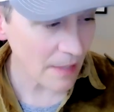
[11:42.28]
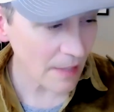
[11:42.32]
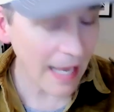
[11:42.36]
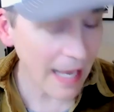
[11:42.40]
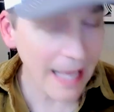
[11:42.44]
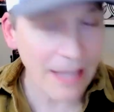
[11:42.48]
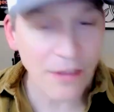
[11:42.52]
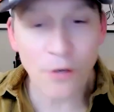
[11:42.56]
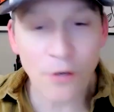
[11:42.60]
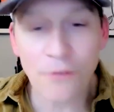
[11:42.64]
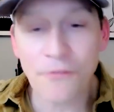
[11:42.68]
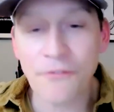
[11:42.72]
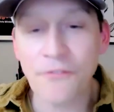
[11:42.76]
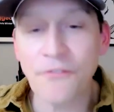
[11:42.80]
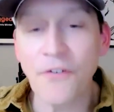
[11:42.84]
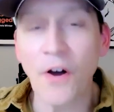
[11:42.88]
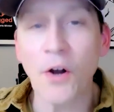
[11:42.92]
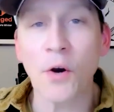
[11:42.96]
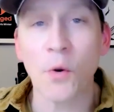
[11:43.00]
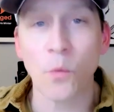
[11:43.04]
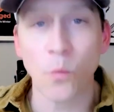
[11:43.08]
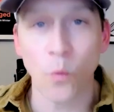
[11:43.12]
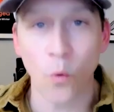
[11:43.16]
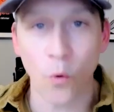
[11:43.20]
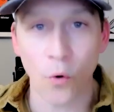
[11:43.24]
and they're
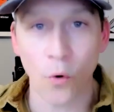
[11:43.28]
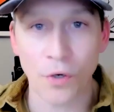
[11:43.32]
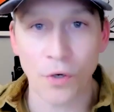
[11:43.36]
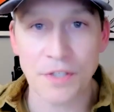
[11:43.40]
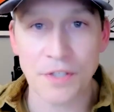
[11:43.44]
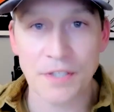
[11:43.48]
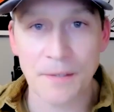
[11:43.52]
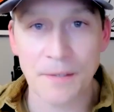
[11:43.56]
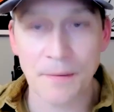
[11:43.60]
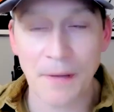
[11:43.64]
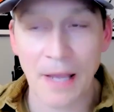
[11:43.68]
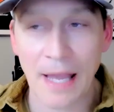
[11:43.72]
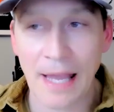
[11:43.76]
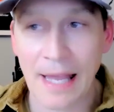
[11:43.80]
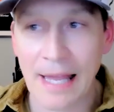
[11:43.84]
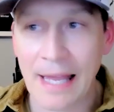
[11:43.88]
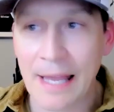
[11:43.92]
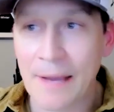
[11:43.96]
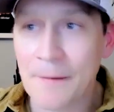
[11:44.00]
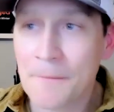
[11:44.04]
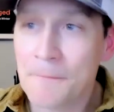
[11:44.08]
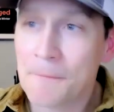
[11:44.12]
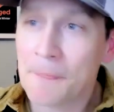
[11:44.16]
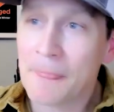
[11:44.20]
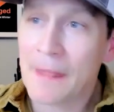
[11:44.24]
fun awards.
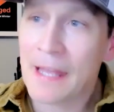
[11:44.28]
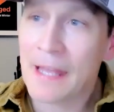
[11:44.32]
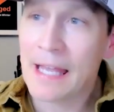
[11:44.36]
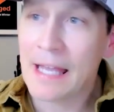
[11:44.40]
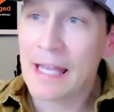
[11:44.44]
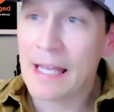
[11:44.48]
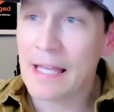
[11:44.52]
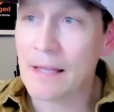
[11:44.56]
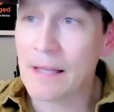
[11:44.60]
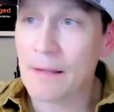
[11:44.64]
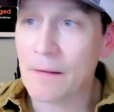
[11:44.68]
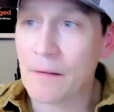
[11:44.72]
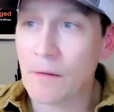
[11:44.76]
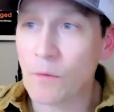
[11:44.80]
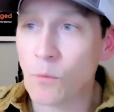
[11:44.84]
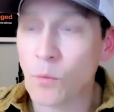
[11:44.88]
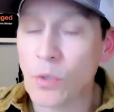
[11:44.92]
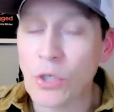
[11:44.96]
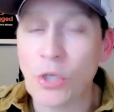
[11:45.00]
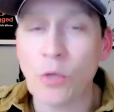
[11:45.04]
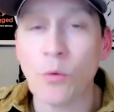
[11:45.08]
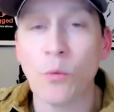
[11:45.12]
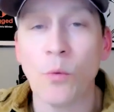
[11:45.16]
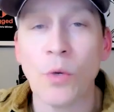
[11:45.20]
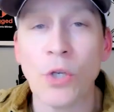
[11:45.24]

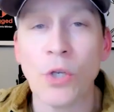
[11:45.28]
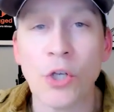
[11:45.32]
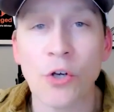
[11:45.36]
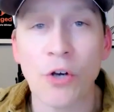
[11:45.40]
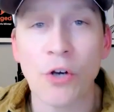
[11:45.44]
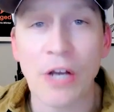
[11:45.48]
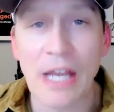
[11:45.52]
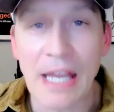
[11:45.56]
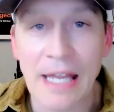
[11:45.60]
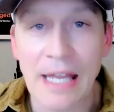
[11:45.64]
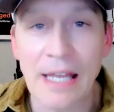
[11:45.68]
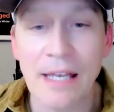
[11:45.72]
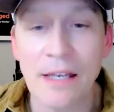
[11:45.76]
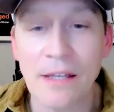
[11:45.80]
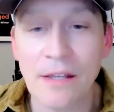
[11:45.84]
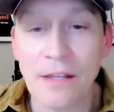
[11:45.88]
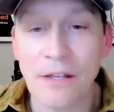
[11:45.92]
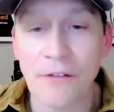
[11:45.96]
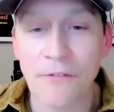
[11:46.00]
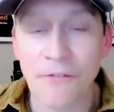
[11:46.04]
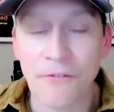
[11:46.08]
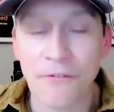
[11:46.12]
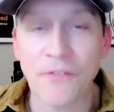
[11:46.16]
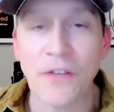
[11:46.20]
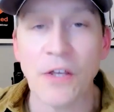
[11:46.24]
When you're in
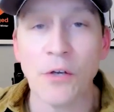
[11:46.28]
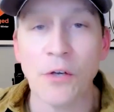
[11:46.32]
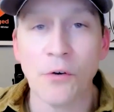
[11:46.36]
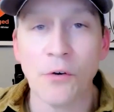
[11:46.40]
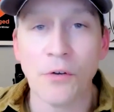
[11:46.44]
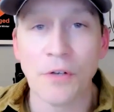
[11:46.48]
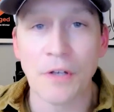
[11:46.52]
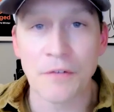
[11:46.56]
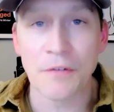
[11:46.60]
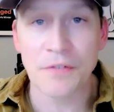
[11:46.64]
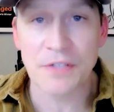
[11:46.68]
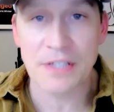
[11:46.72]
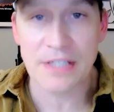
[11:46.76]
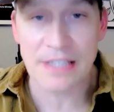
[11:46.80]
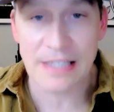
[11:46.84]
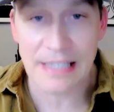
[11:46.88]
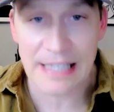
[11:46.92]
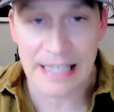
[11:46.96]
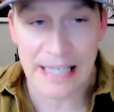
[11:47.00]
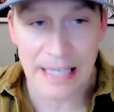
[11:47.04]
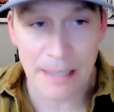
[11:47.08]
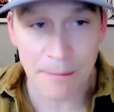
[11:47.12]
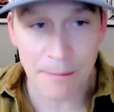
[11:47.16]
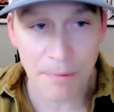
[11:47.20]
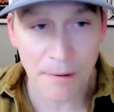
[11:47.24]
the field of
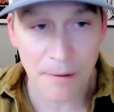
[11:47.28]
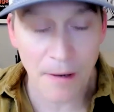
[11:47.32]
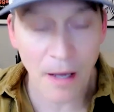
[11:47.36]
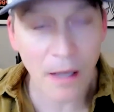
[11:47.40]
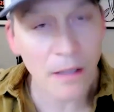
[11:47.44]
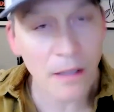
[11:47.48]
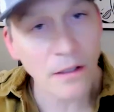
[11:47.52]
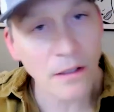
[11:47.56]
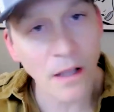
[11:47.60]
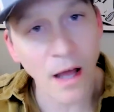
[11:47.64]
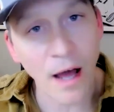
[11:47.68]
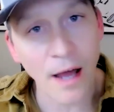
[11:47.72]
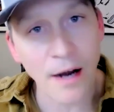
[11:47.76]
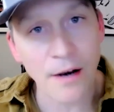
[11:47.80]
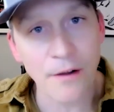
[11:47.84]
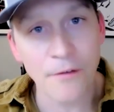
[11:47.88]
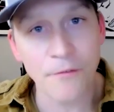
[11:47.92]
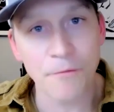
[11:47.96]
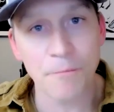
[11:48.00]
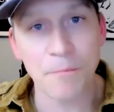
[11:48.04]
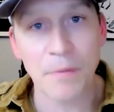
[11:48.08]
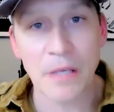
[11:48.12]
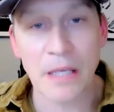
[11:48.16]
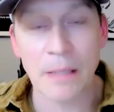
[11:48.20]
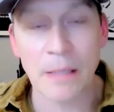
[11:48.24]
sleep, a lot
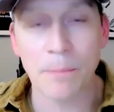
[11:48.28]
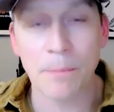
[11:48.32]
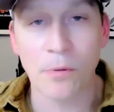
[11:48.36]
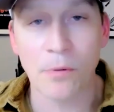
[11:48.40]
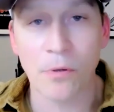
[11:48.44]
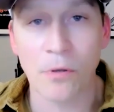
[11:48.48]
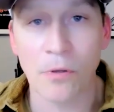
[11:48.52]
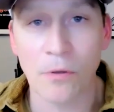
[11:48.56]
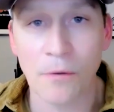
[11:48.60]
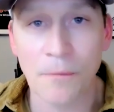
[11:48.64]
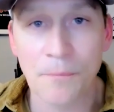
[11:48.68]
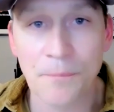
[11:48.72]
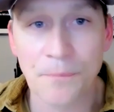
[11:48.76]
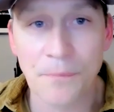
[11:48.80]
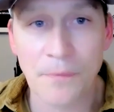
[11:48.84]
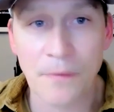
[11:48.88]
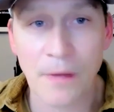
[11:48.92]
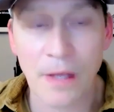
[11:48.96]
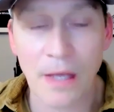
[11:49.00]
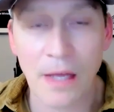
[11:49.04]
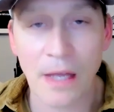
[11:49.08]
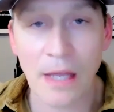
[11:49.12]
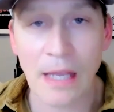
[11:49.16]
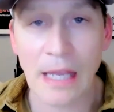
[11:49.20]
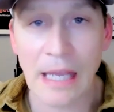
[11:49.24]
of people
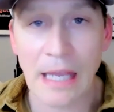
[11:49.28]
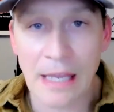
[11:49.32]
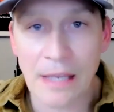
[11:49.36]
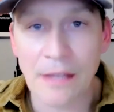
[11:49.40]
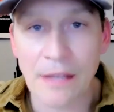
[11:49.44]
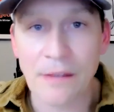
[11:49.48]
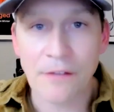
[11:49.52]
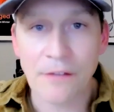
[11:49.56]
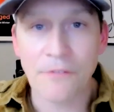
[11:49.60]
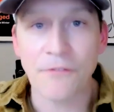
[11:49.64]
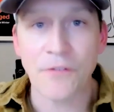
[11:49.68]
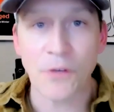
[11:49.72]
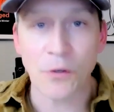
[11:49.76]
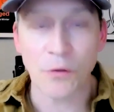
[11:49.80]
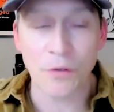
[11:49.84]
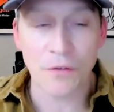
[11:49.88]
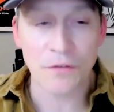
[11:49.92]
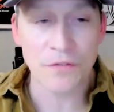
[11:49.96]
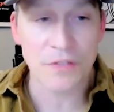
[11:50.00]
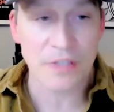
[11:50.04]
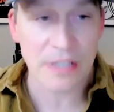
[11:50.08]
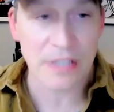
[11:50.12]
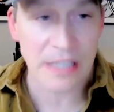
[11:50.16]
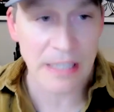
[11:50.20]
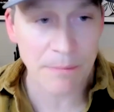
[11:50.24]
in the field of
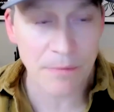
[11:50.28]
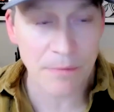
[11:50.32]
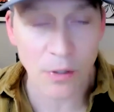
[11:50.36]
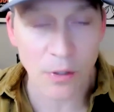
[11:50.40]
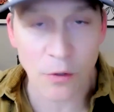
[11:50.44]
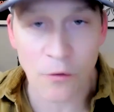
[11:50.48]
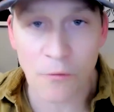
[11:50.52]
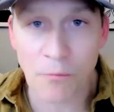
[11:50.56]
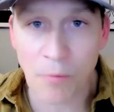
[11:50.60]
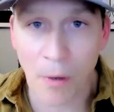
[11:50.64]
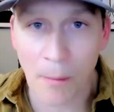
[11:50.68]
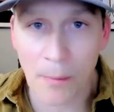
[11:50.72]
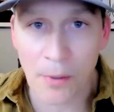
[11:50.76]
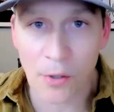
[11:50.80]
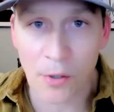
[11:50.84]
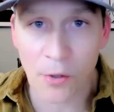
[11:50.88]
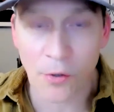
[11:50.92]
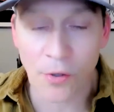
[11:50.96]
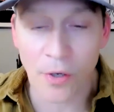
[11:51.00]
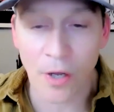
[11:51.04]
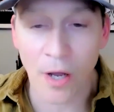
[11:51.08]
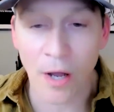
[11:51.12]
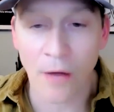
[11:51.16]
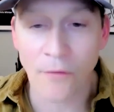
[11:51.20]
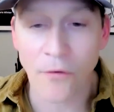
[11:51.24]
sleep that you've probably
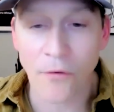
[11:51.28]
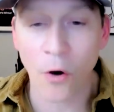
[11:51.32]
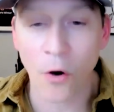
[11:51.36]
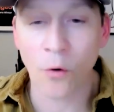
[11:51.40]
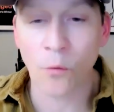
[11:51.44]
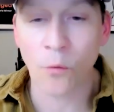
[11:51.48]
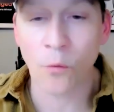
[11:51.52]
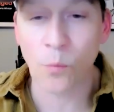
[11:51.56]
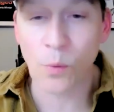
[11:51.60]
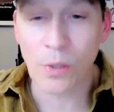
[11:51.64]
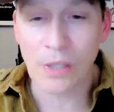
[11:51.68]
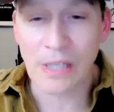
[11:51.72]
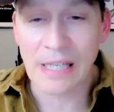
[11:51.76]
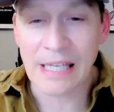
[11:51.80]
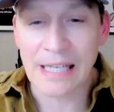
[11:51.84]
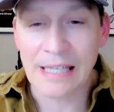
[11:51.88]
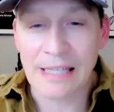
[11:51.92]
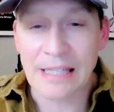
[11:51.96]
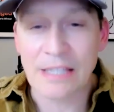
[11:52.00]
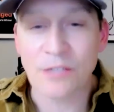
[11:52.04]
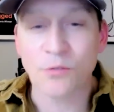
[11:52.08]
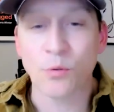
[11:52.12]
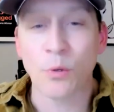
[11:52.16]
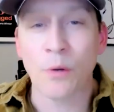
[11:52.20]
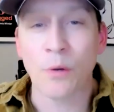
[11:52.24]
heard of are really
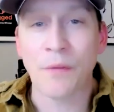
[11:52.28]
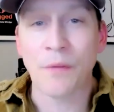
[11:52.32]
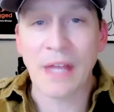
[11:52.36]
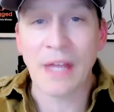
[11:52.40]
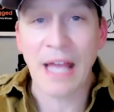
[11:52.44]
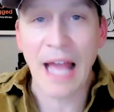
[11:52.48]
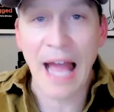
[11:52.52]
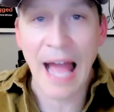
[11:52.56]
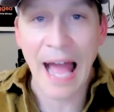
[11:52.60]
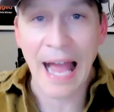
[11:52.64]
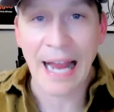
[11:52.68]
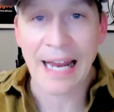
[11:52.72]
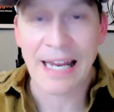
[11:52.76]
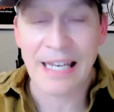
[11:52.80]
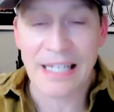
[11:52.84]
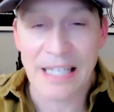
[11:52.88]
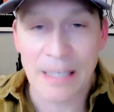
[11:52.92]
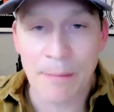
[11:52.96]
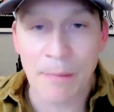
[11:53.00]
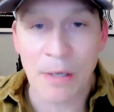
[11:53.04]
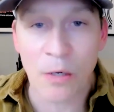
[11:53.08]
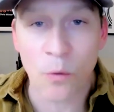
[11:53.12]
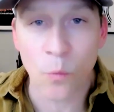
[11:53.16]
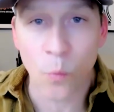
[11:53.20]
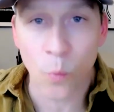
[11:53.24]
in sort of the
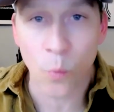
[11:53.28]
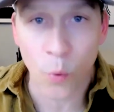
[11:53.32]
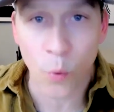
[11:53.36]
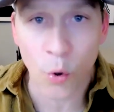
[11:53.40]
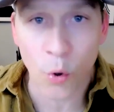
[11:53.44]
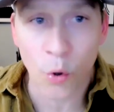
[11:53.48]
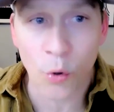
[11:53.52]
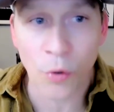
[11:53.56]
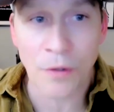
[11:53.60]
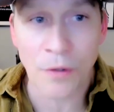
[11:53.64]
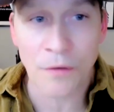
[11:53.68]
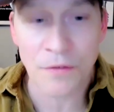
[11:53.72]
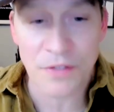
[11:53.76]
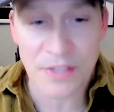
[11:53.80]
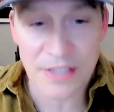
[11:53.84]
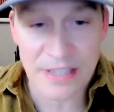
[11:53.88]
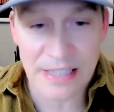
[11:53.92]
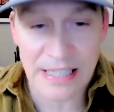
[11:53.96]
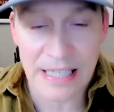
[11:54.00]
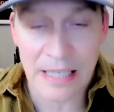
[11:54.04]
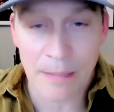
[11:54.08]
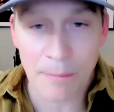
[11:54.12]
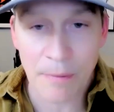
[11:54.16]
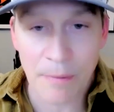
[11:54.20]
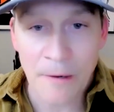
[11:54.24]
academic world of
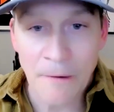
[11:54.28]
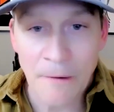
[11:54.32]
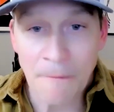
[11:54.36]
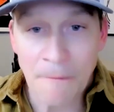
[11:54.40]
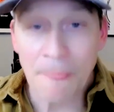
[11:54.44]
sleep.